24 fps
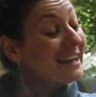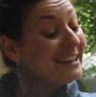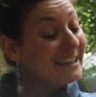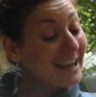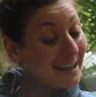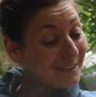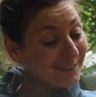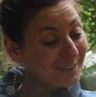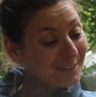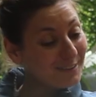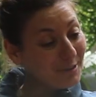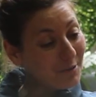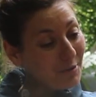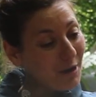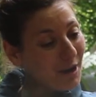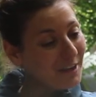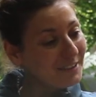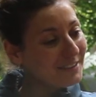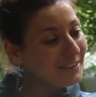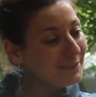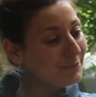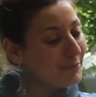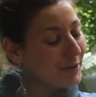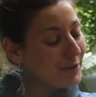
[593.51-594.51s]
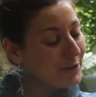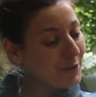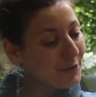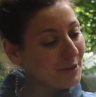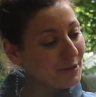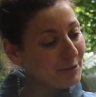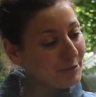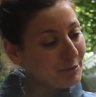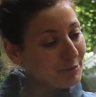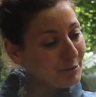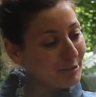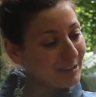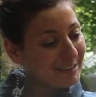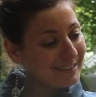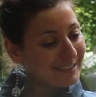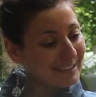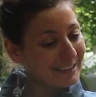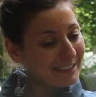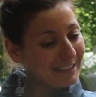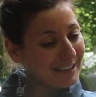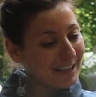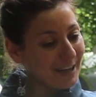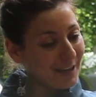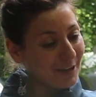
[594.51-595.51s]
Yes, so I did my yoga retreats
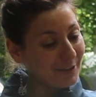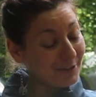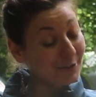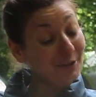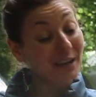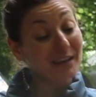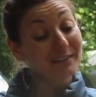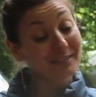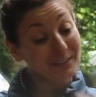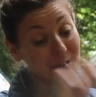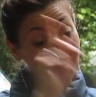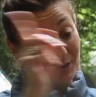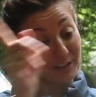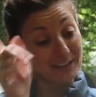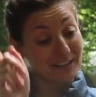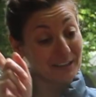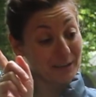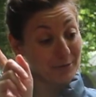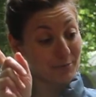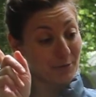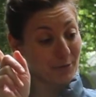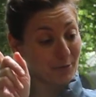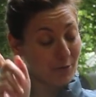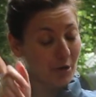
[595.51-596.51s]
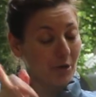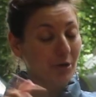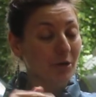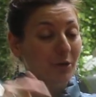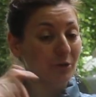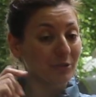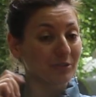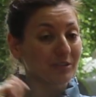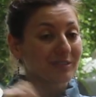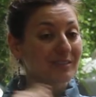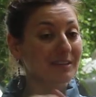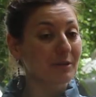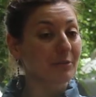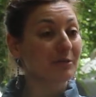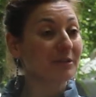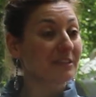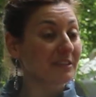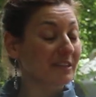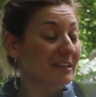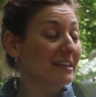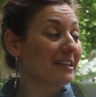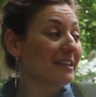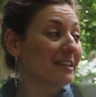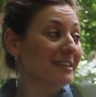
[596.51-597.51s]
in. So last year I did in Morocco. This year we
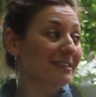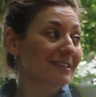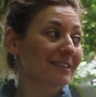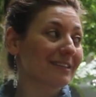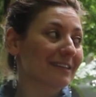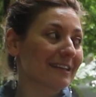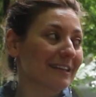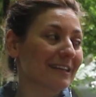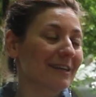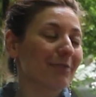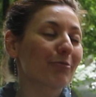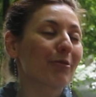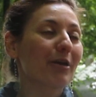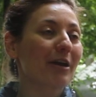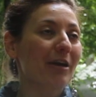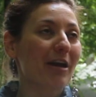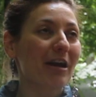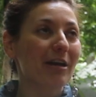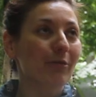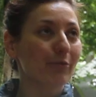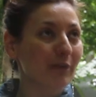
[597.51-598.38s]
did in Italy, where I